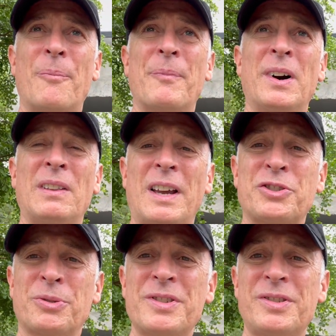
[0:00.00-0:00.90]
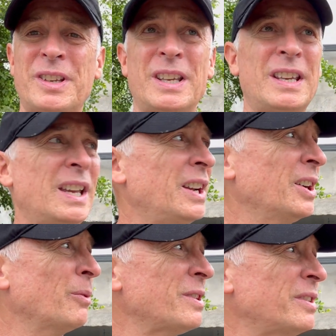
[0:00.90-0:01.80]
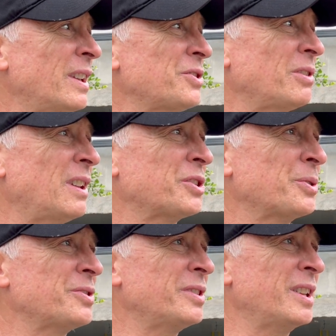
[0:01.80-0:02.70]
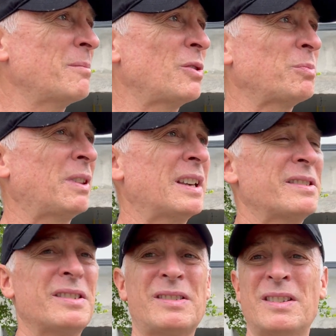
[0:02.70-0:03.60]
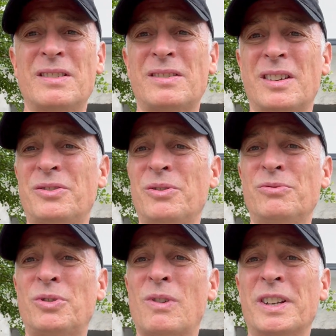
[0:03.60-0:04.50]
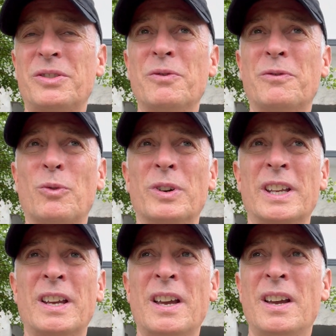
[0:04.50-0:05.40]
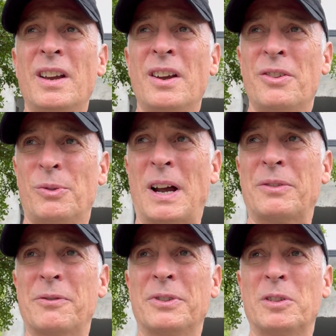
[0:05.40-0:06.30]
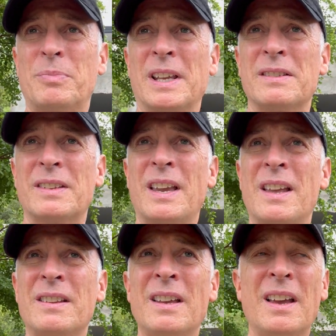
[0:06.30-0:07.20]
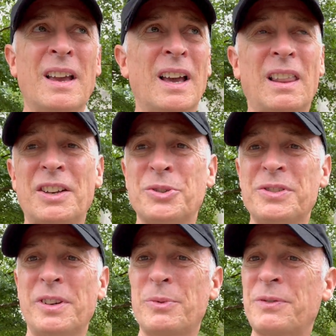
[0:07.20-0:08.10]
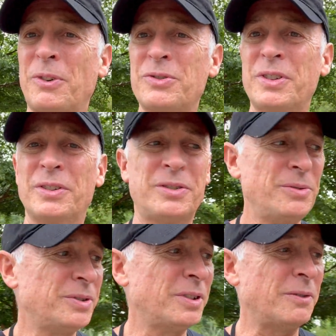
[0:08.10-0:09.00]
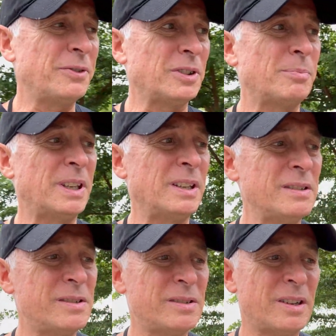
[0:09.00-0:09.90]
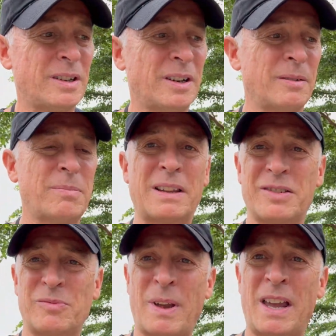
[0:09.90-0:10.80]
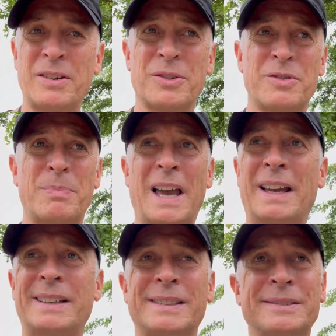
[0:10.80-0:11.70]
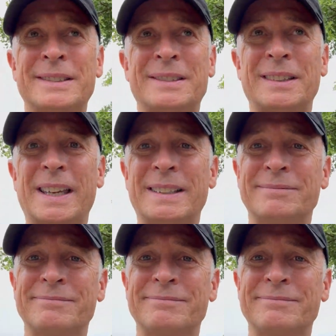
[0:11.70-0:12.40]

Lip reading: electricity here, residential electricity in most places is 220, 240 throughout the Philippines. And electricity was first introduced to the Philippines by the Spaniards back at the late